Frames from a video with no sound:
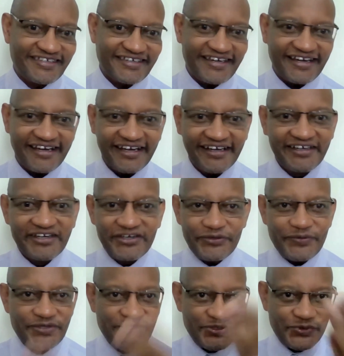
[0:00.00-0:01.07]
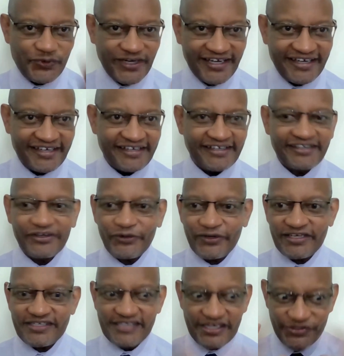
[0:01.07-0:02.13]
Yeah, which is why
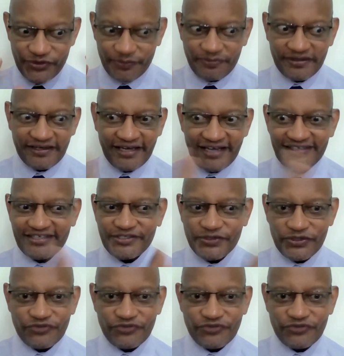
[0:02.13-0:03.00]
Collins has to pay attention